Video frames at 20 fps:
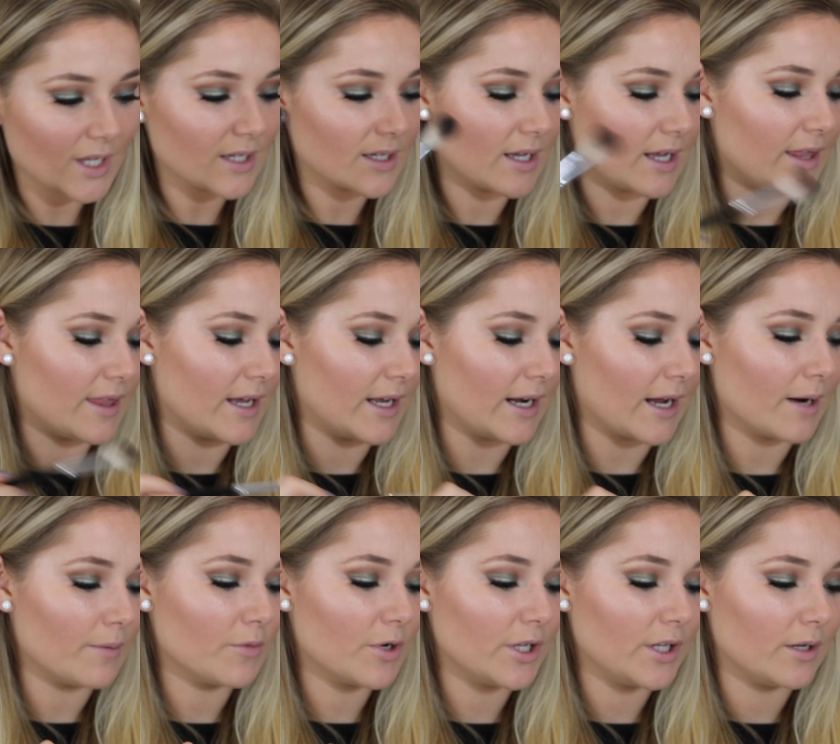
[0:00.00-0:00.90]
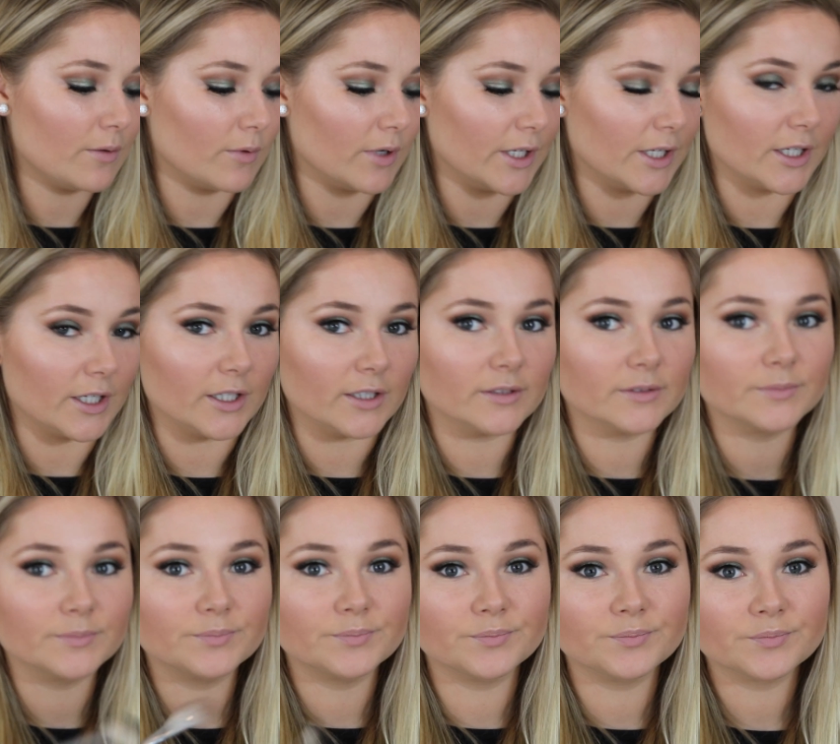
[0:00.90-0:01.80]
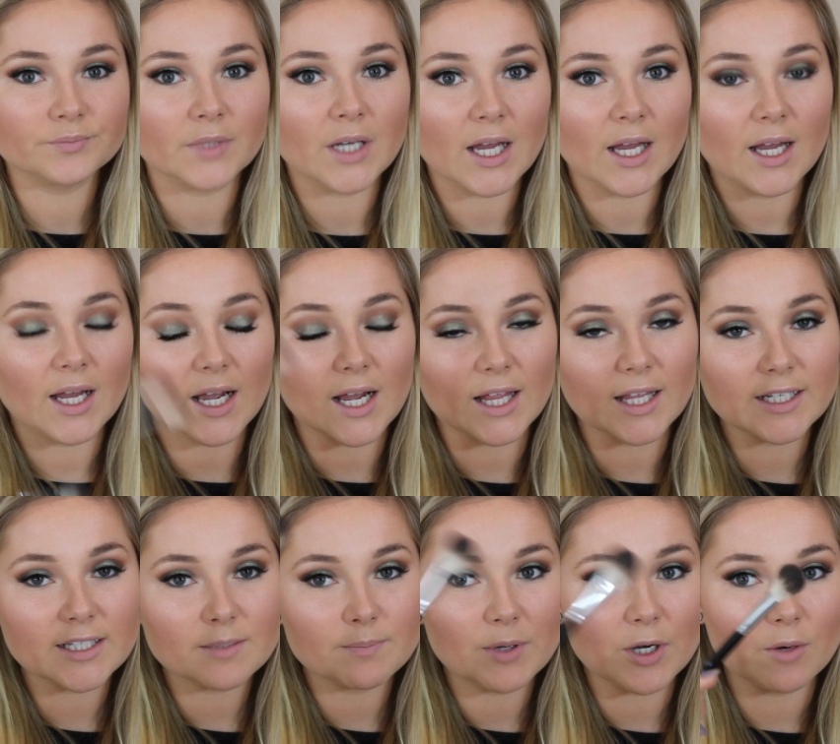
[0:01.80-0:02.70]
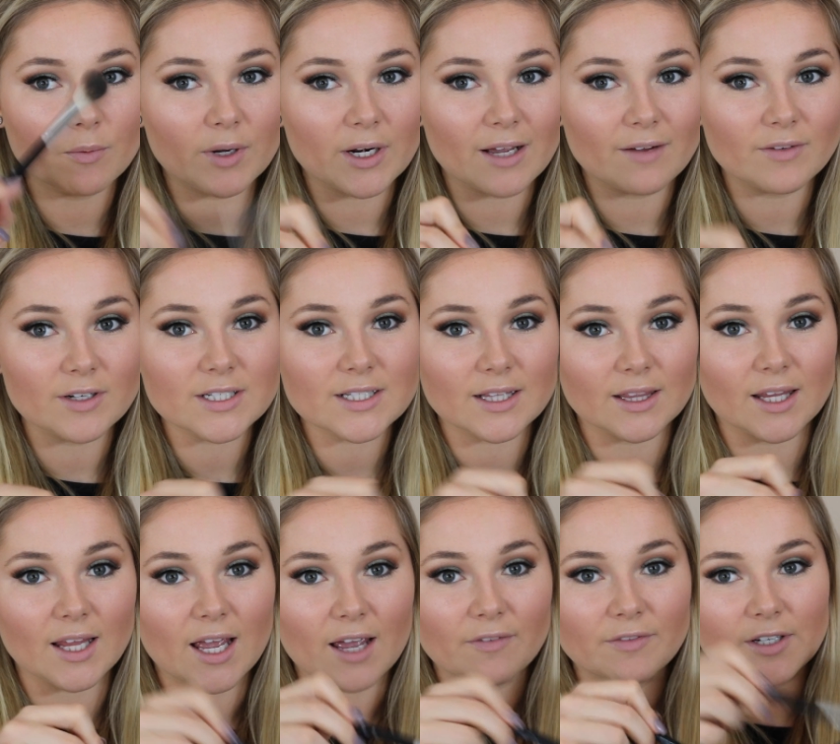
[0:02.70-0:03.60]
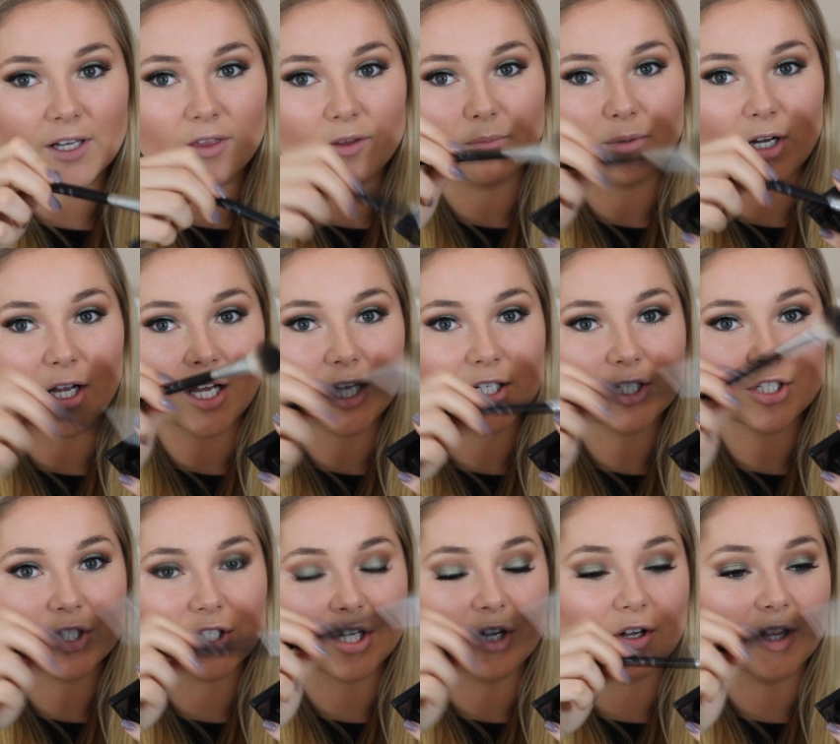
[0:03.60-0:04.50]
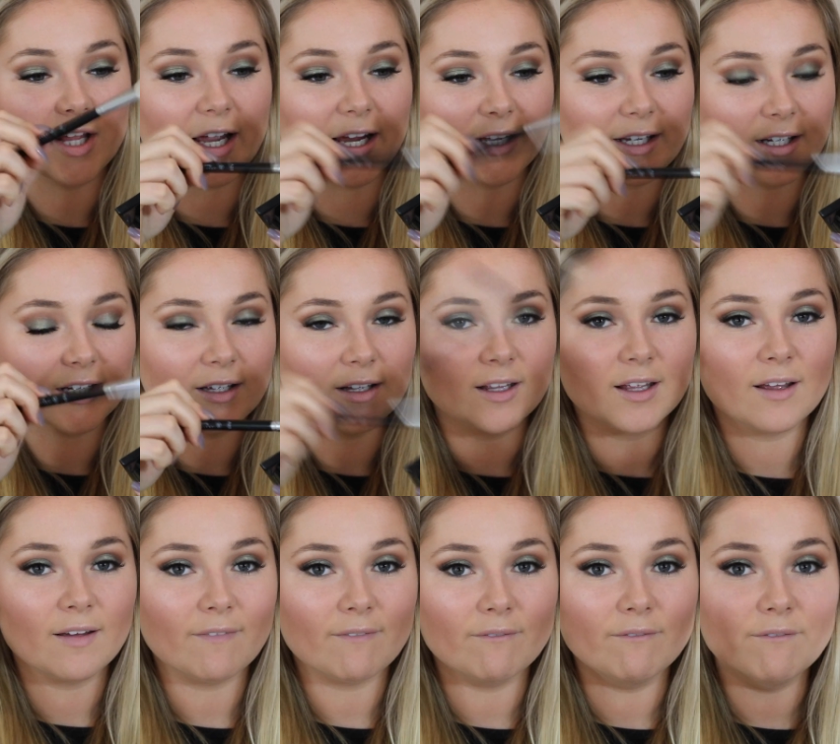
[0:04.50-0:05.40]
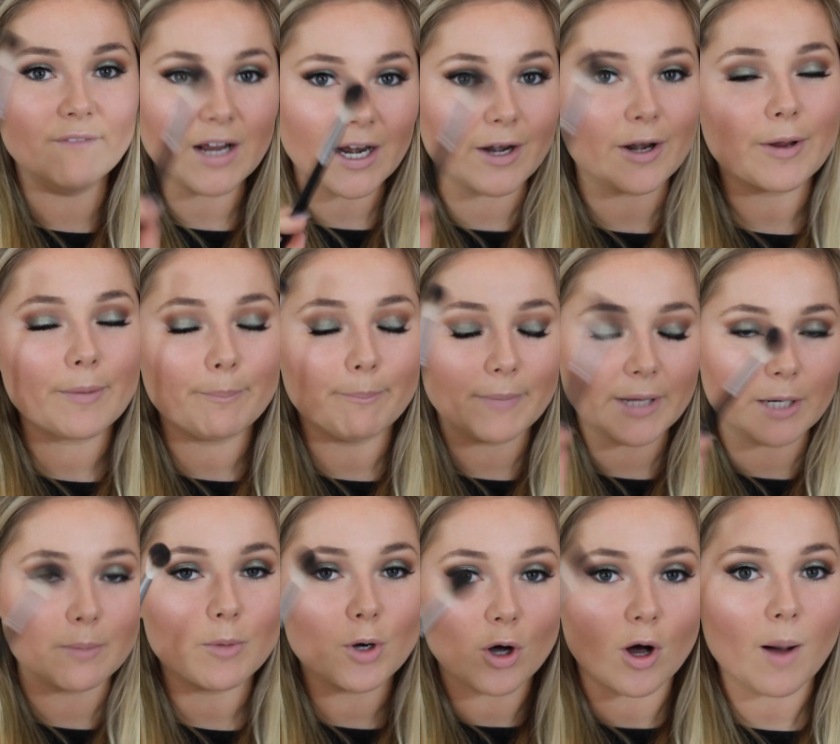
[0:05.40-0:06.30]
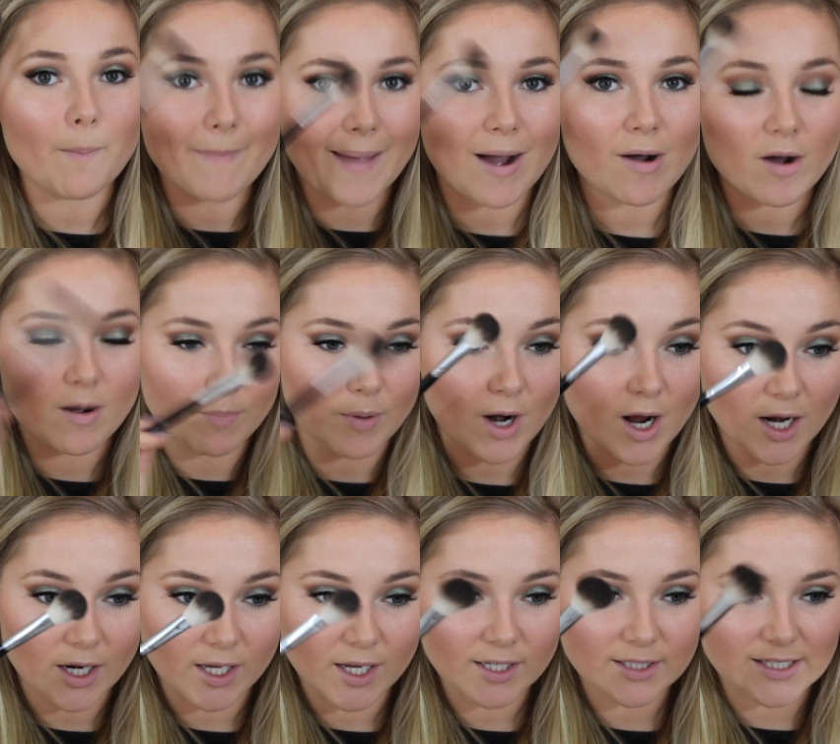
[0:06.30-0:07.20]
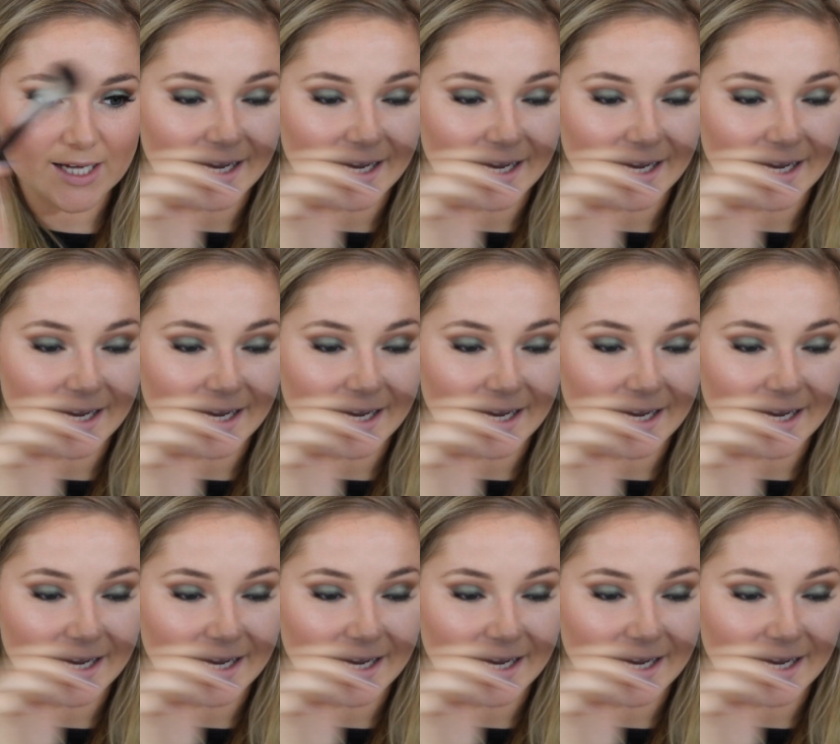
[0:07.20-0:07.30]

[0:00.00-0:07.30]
And then I'm really weird. I like to put whatever's left on the brush, so like very minimal amount of product.